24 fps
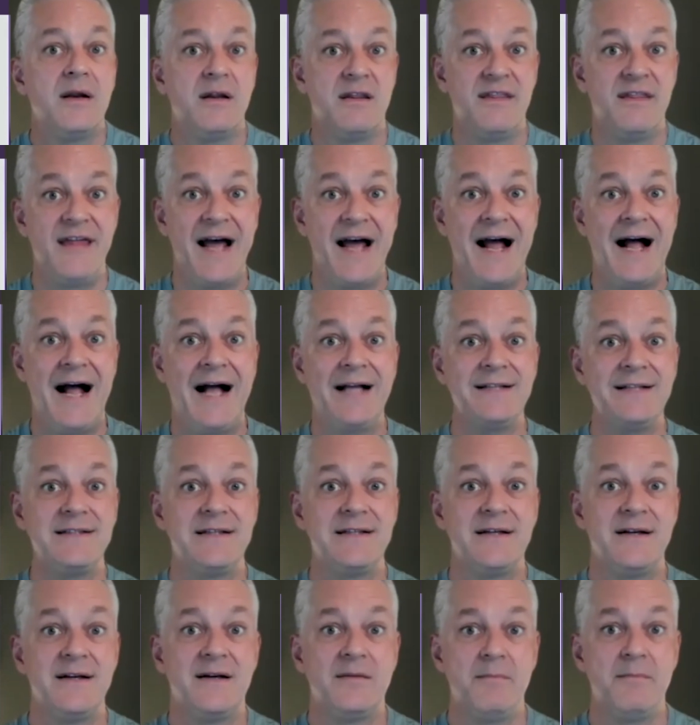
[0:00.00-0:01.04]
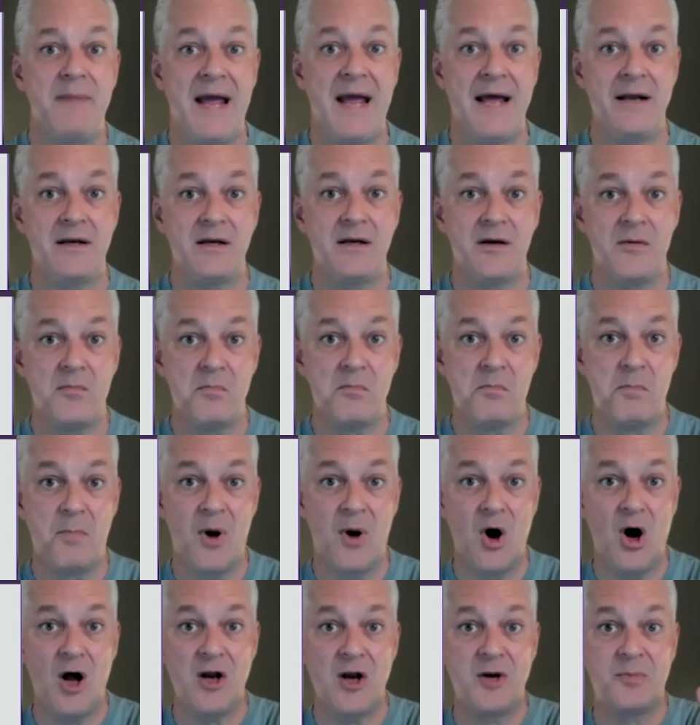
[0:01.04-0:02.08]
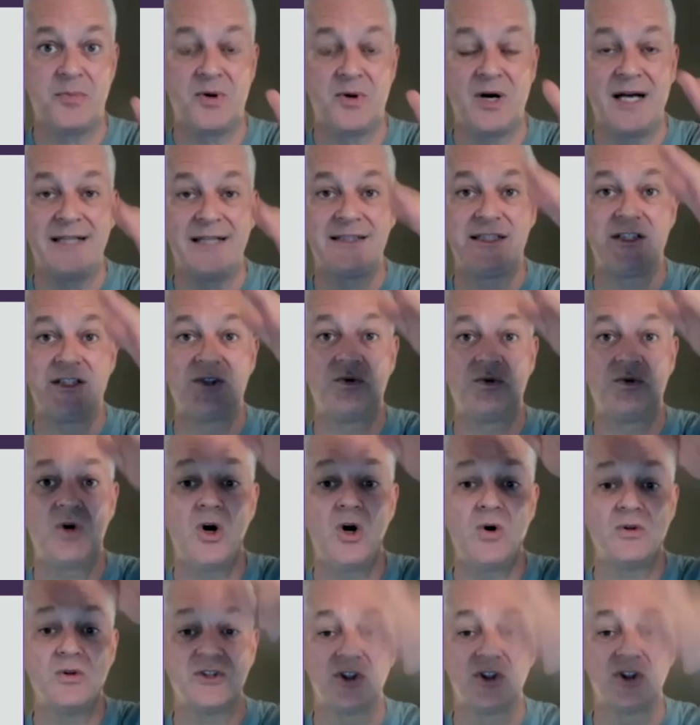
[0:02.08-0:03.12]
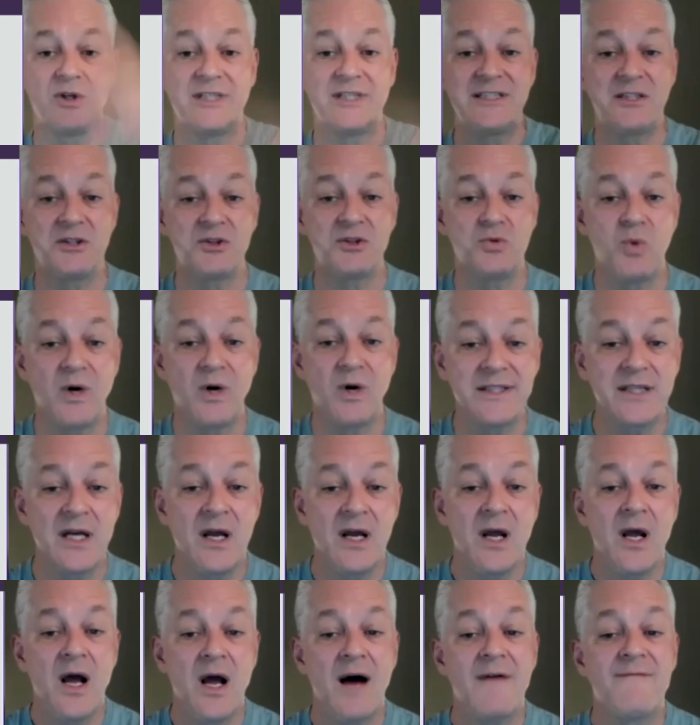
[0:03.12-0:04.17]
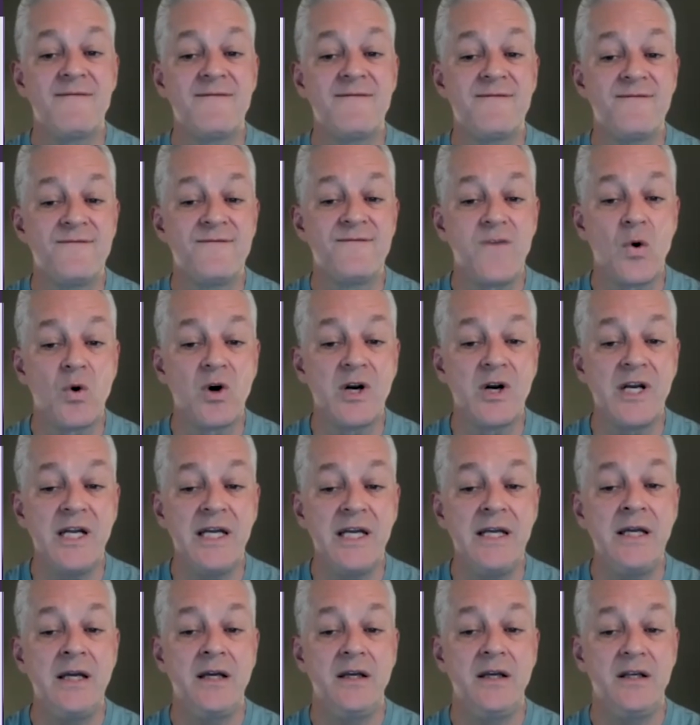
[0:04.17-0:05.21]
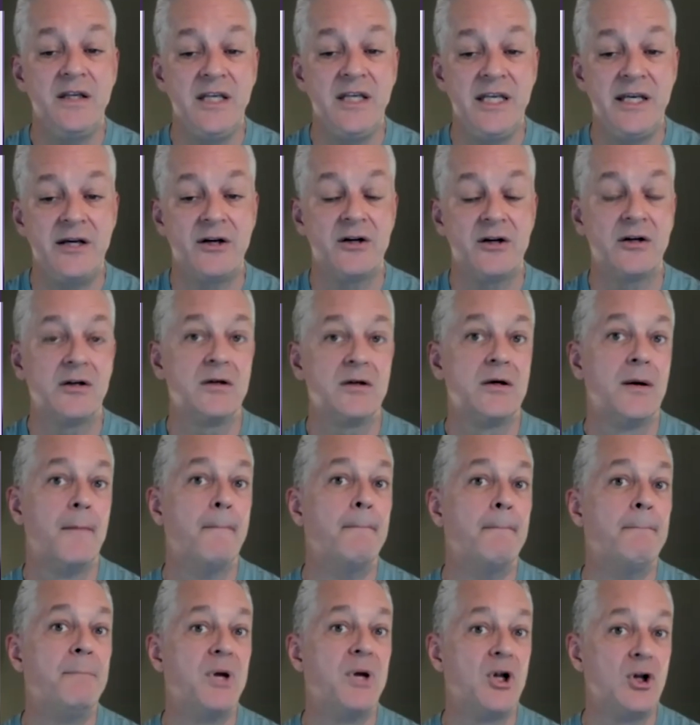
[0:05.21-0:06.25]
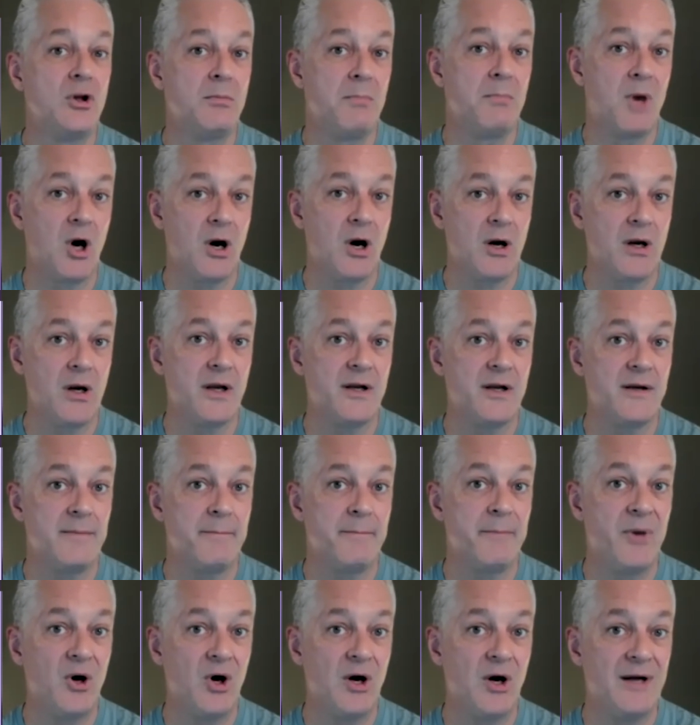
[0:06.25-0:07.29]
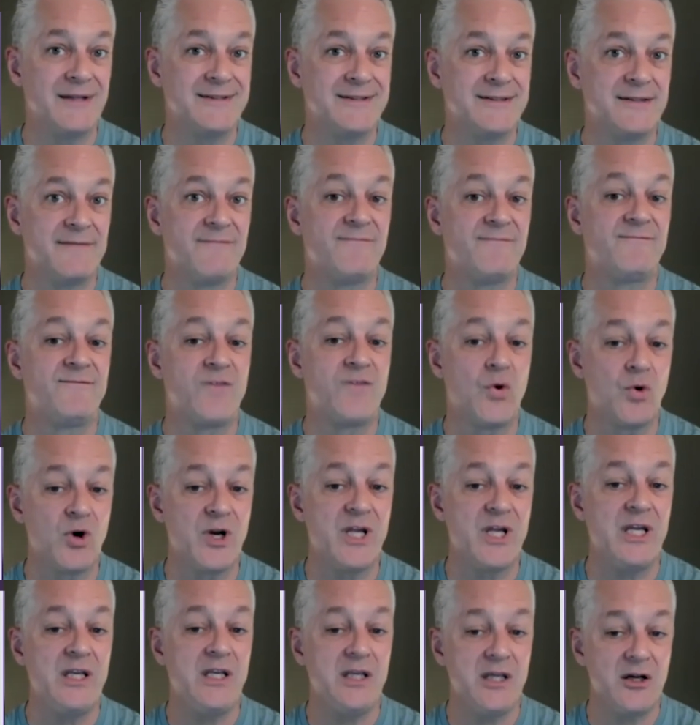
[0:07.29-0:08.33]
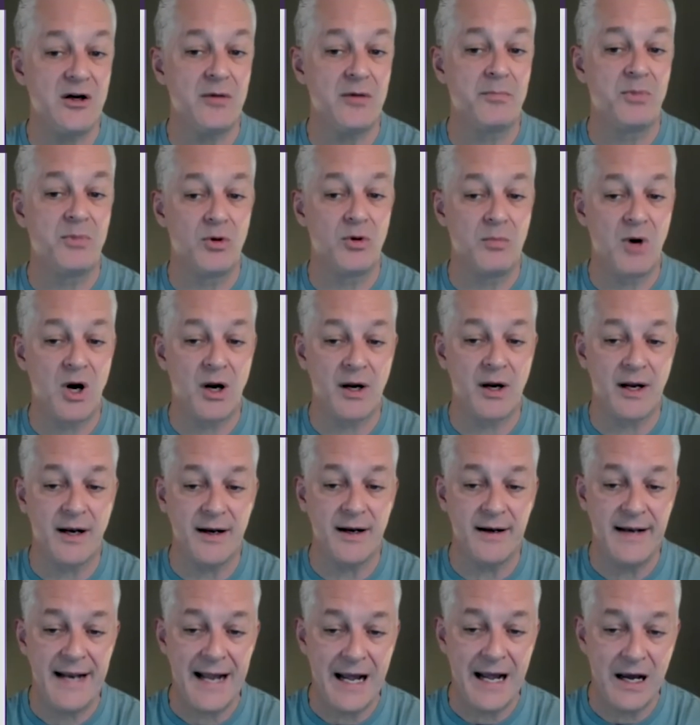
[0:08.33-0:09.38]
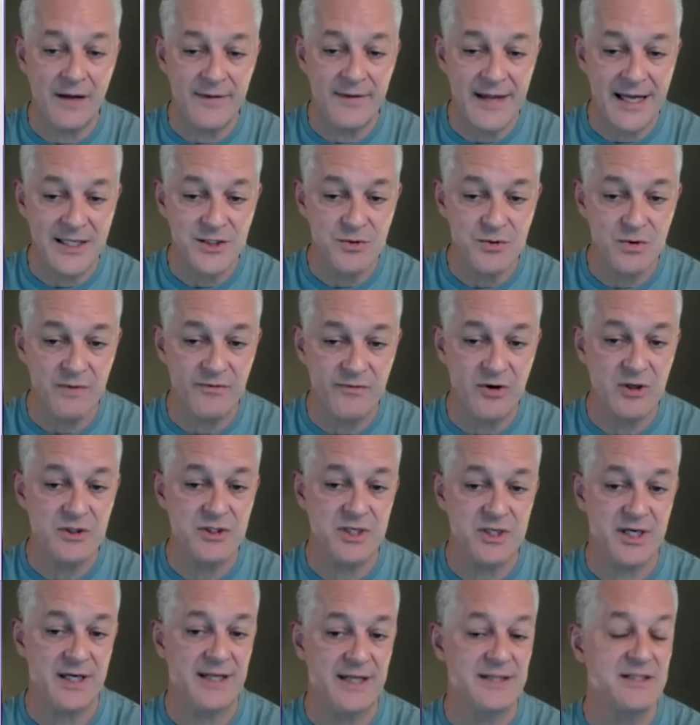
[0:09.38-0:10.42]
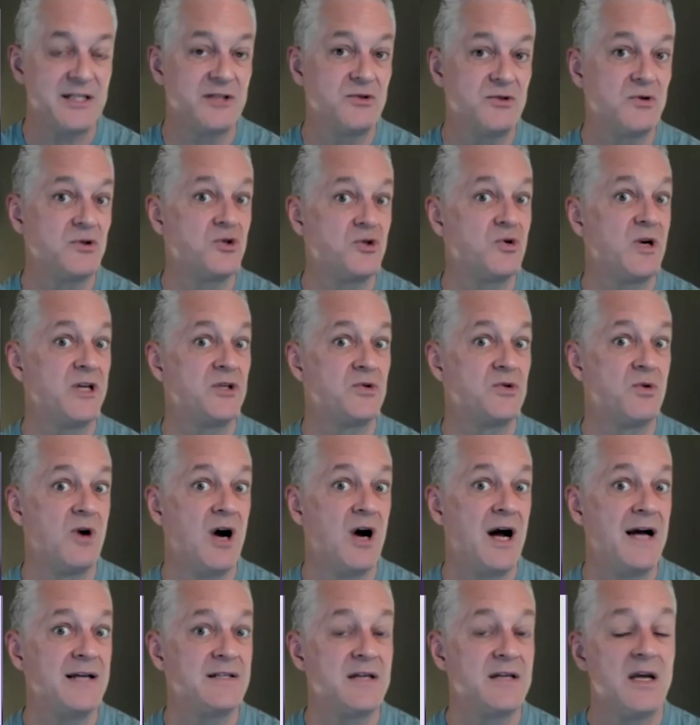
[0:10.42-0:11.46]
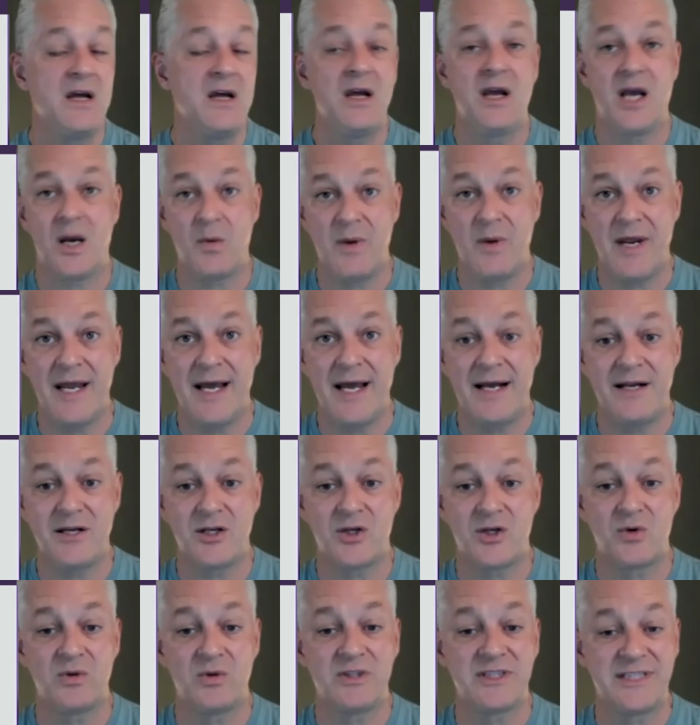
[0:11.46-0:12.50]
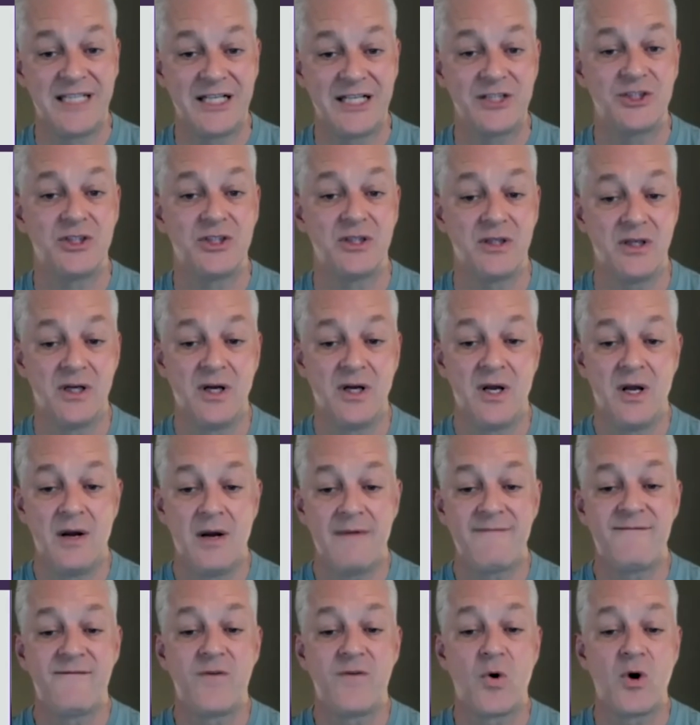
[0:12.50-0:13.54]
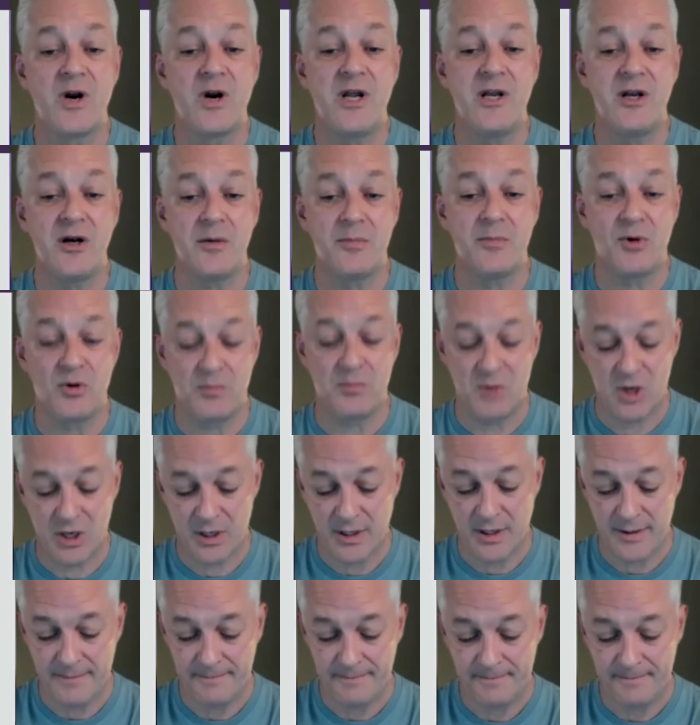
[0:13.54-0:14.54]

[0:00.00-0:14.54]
that meant bond prices rose. So this was a 40-year bull market in bonds. 40-year bull market, and now that's reversing as interest rates rise and we head into recession. 40-year bull market.